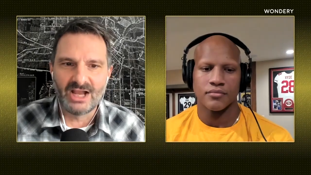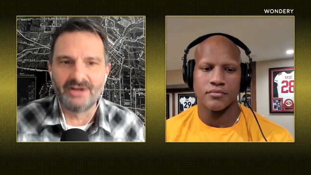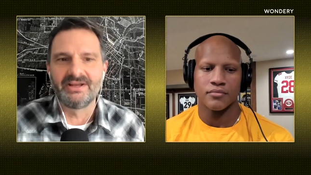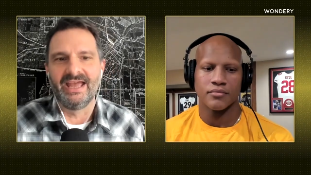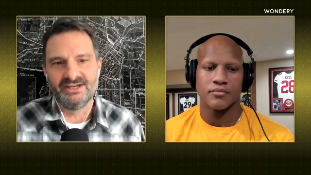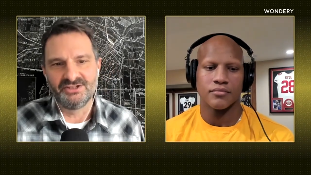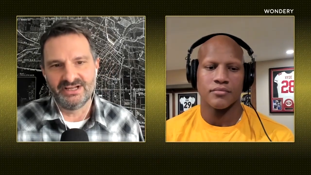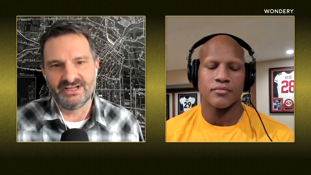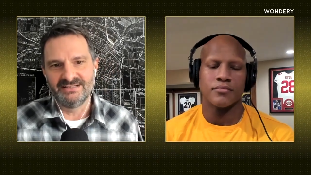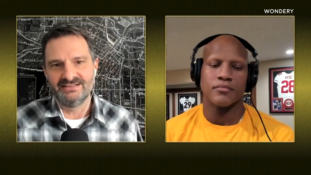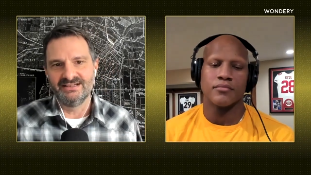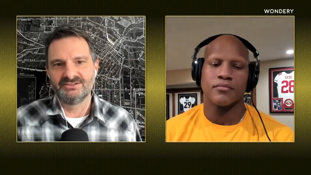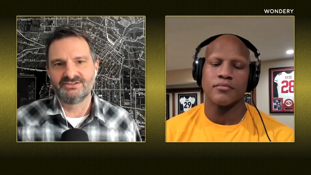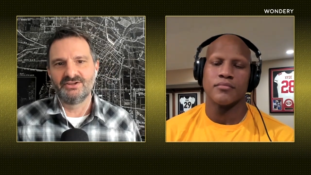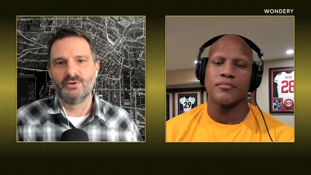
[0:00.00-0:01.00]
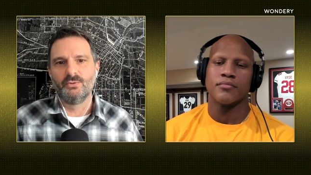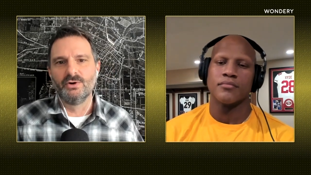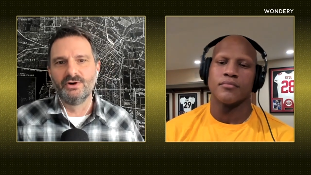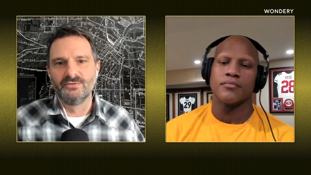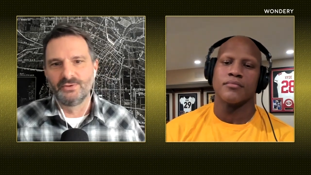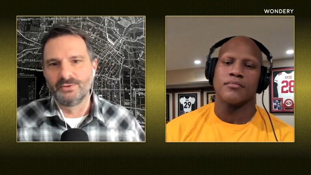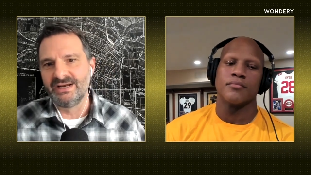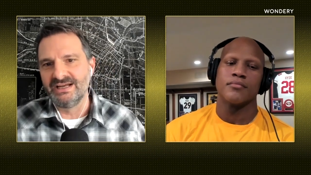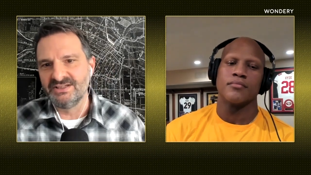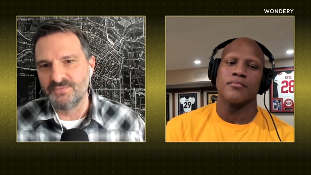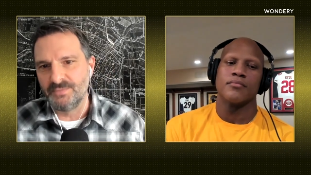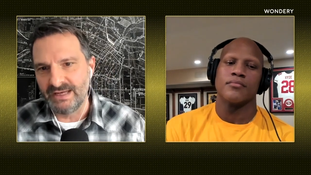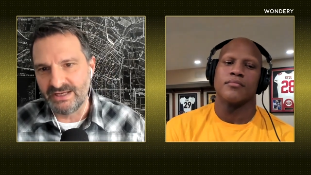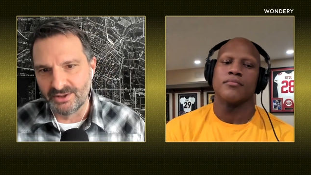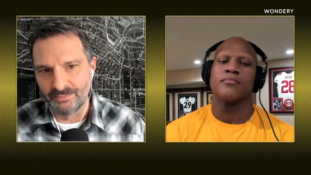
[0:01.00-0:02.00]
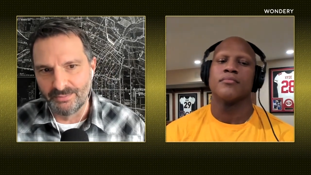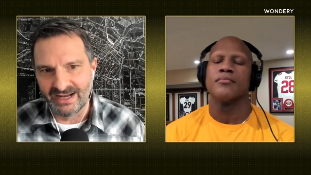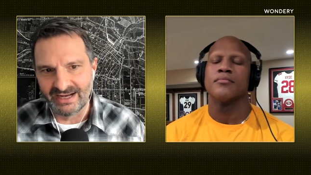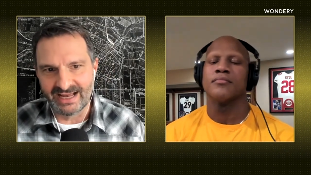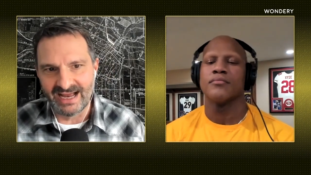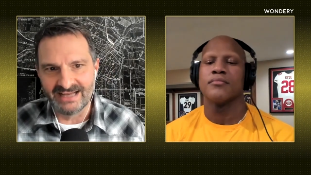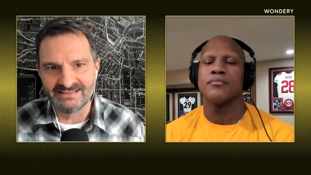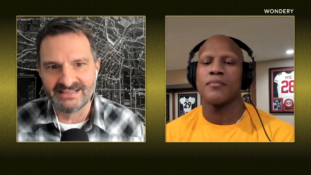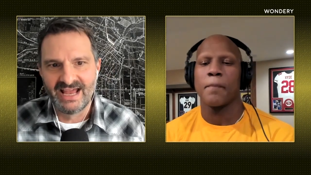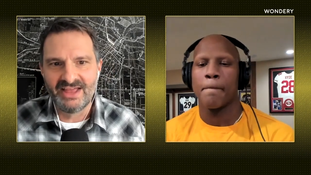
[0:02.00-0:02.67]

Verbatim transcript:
Speaker 1: Okay, Shazier, so the Wolverines beat your Buckeyes,